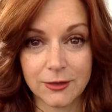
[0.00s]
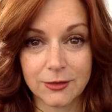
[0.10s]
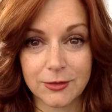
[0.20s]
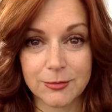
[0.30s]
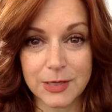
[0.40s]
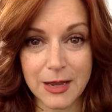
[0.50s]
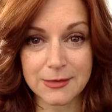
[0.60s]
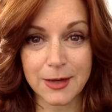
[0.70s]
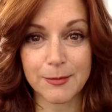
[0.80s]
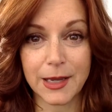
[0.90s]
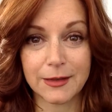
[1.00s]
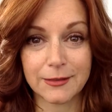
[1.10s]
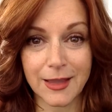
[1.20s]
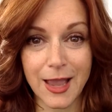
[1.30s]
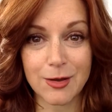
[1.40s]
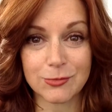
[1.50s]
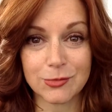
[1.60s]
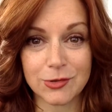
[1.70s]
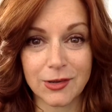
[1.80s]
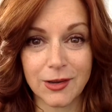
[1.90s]
Sometimes I make
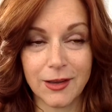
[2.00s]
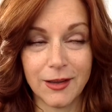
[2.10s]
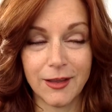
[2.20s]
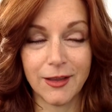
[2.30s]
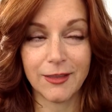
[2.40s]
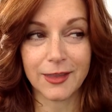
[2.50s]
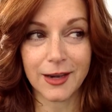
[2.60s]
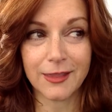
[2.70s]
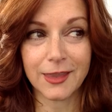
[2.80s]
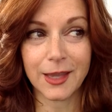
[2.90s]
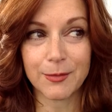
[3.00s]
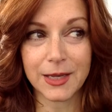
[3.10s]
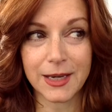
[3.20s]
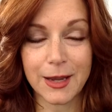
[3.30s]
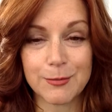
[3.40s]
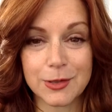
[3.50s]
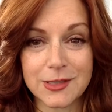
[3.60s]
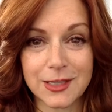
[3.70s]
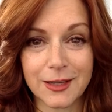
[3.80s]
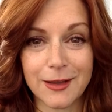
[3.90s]
sounds that I think my neighbors
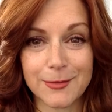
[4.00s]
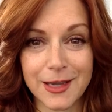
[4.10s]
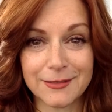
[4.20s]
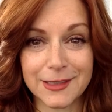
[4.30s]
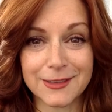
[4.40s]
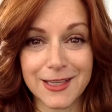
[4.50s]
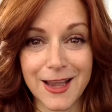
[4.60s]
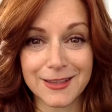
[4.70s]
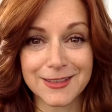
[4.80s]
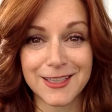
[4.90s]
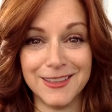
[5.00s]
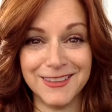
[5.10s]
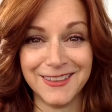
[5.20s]
think I'm having sex